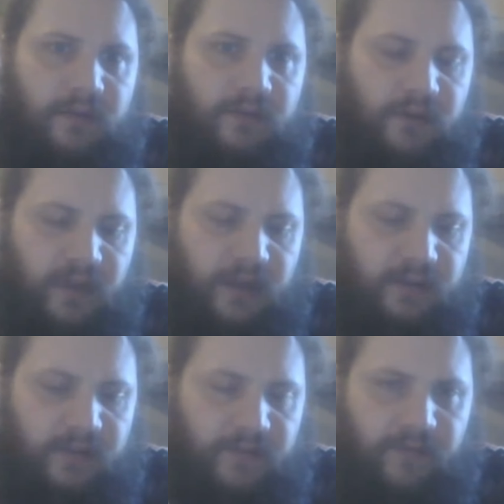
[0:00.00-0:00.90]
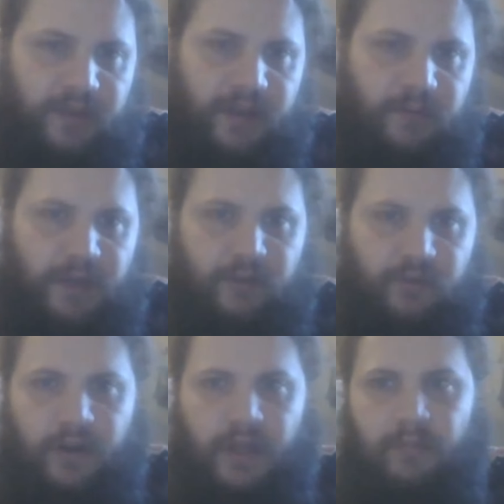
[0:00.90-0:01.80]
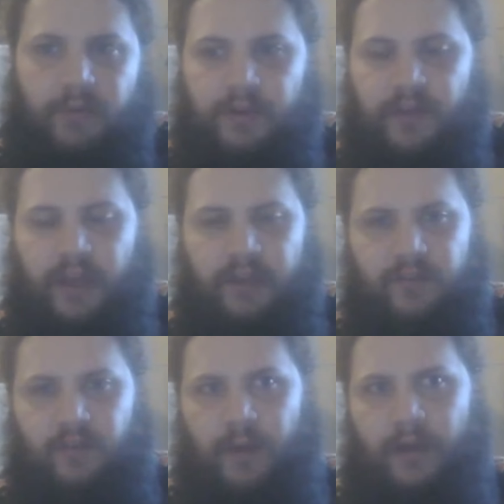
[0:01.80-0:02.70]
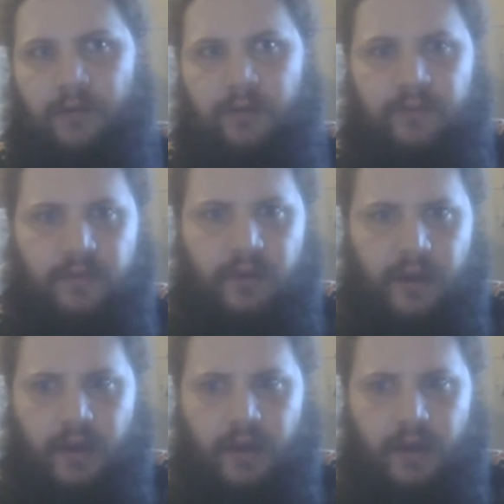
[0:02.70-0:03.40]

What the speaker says: So you said it's a 15-minute journey, but it takes 2 hours.